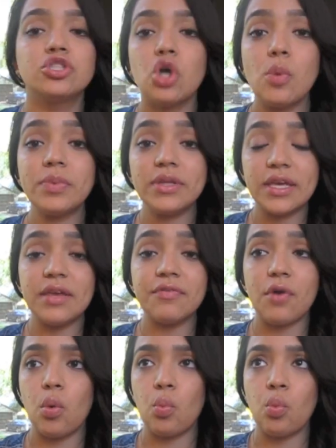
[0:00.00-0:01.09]
Don't believe
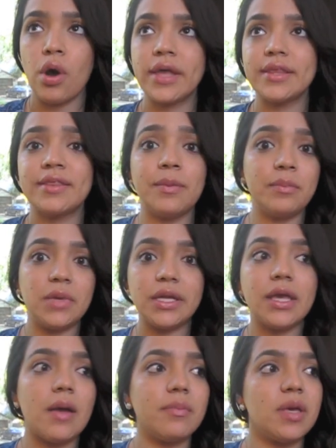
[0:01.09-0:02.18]
what the
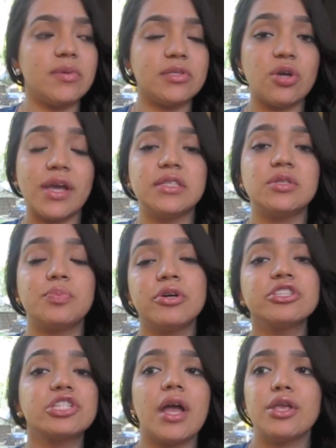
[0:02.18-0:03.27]
media may be trying to
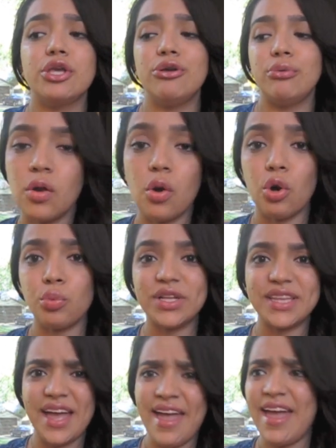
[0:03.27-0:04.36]
push on you, or
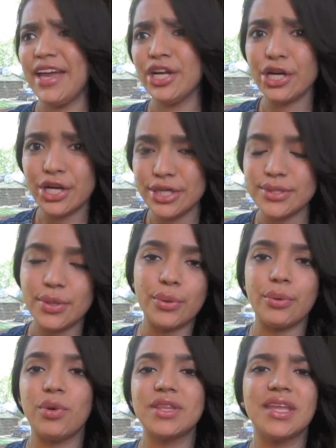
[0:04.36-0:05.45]
what the haters
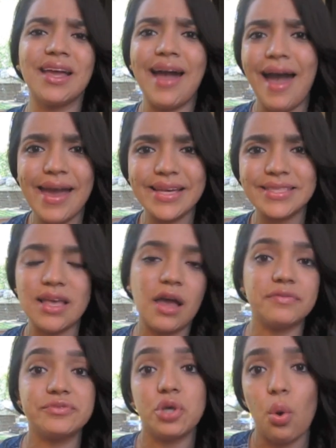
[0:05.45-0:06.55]
or what the guys
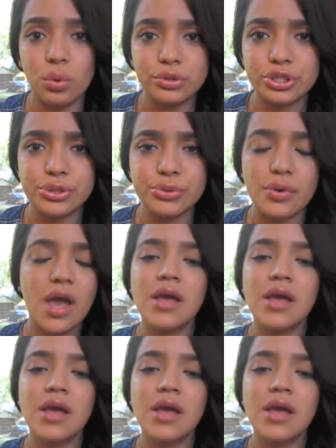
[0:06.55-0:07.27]
have told you.